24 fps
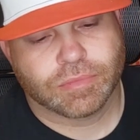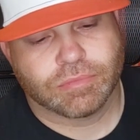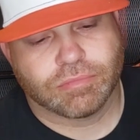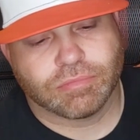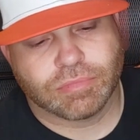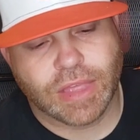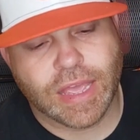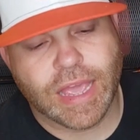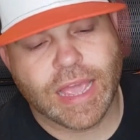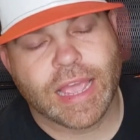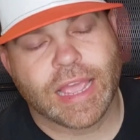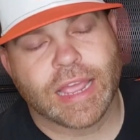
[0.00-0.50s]

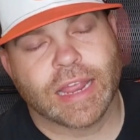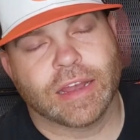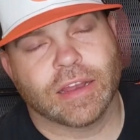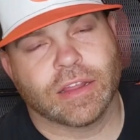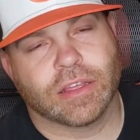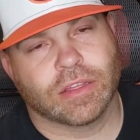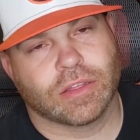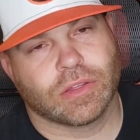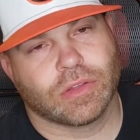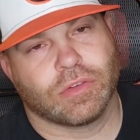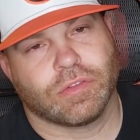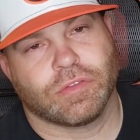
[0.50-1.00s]

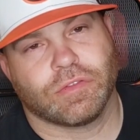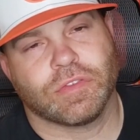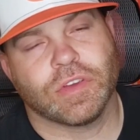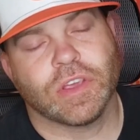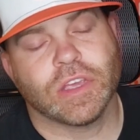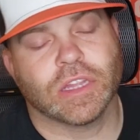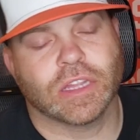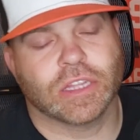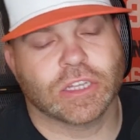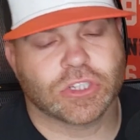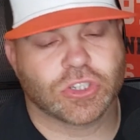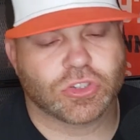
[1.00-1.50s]
Then
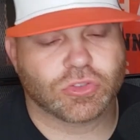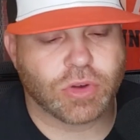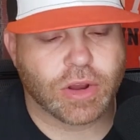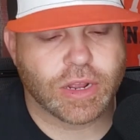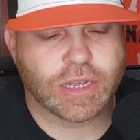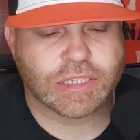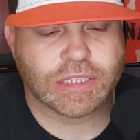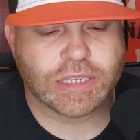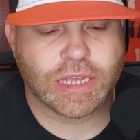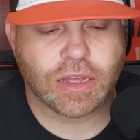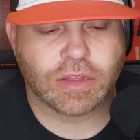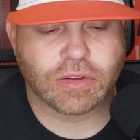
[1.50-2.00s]
Felix
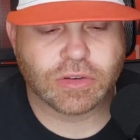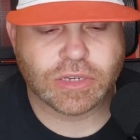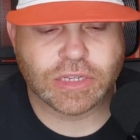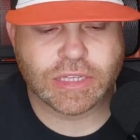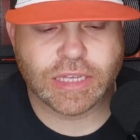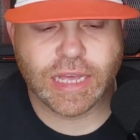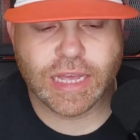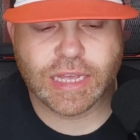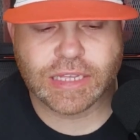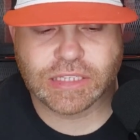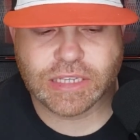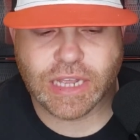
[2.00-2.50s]
strikes out
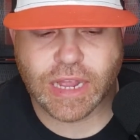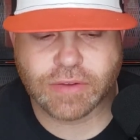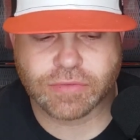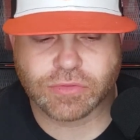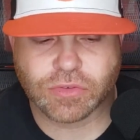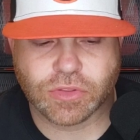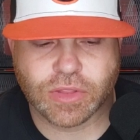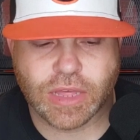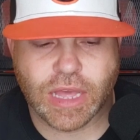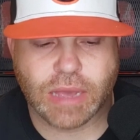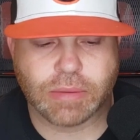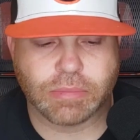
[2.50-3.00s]
Diaz
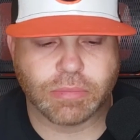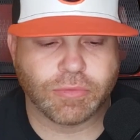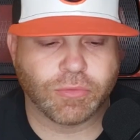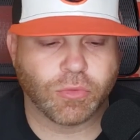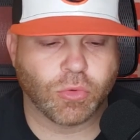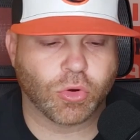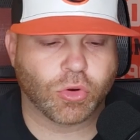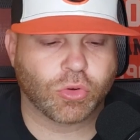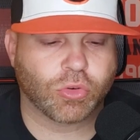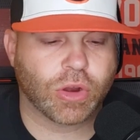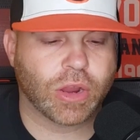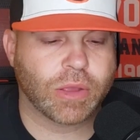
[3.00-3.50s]
after that
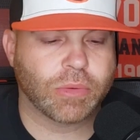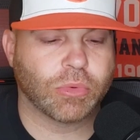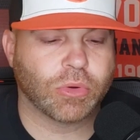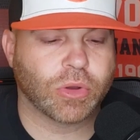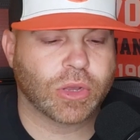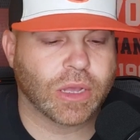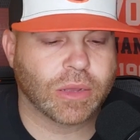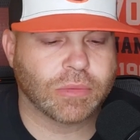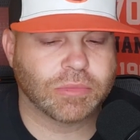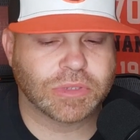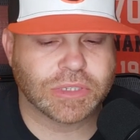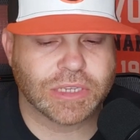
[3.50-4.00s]
before Crable
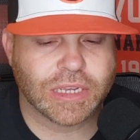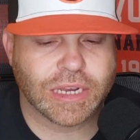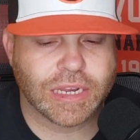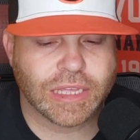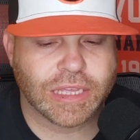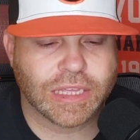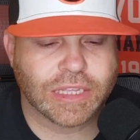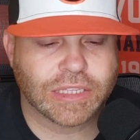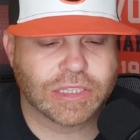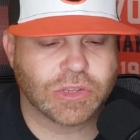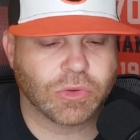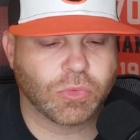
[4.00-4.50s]
comes in and
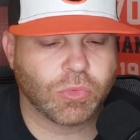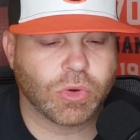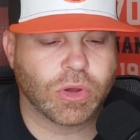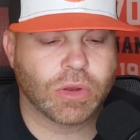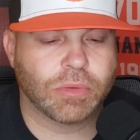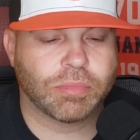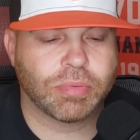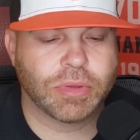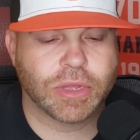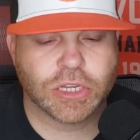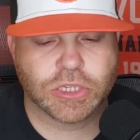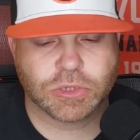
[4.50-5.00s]
gets a
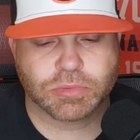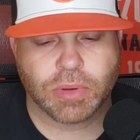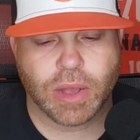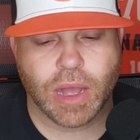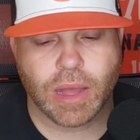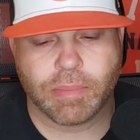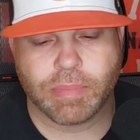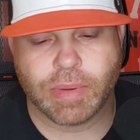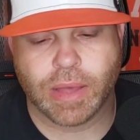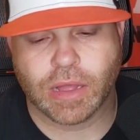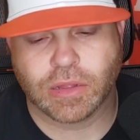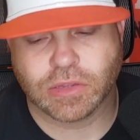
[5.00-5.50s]
1-pitch
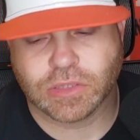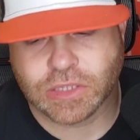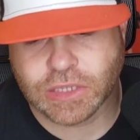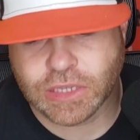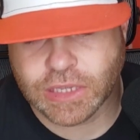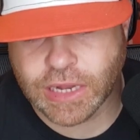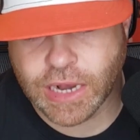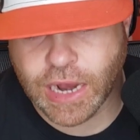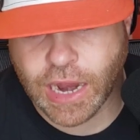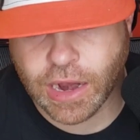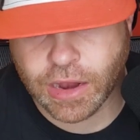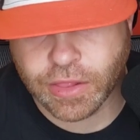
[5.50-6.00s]
pop out to
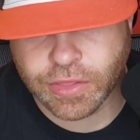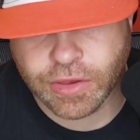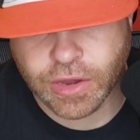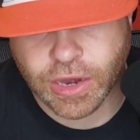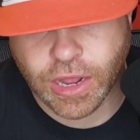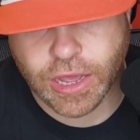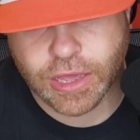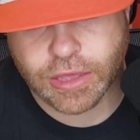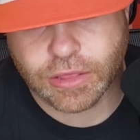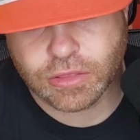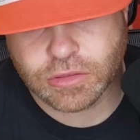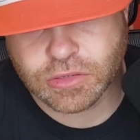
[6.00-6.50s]
get out of the
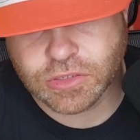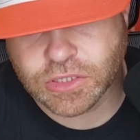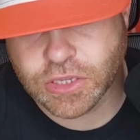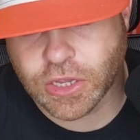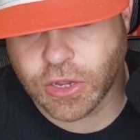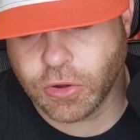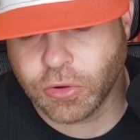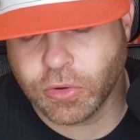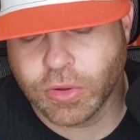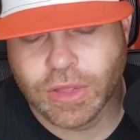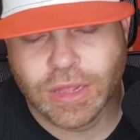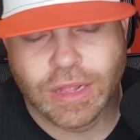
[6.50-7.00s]
9th.
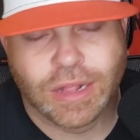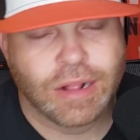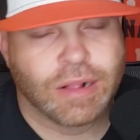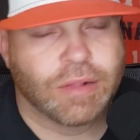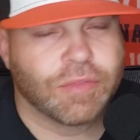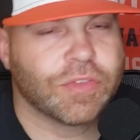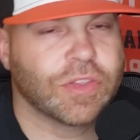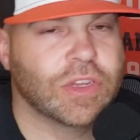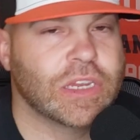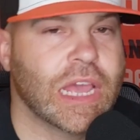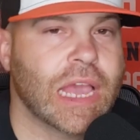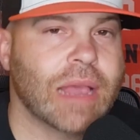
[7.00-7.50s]
So
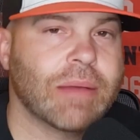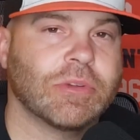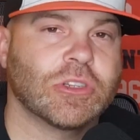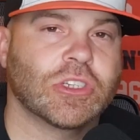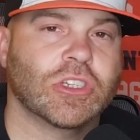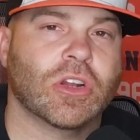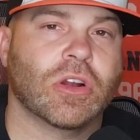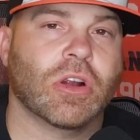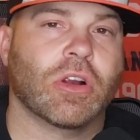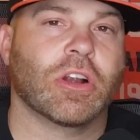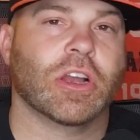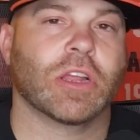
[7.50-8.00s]
the damage
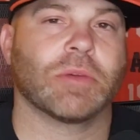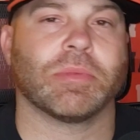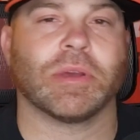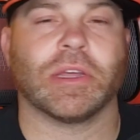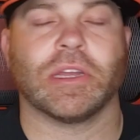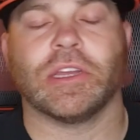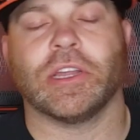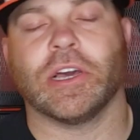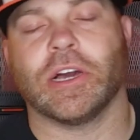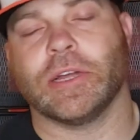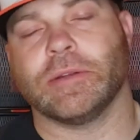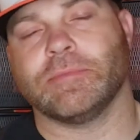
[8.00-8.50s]
had already
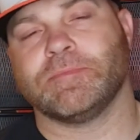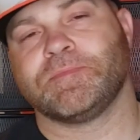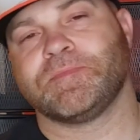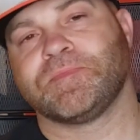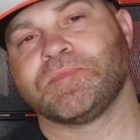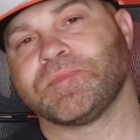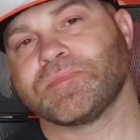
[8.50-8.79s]
been done.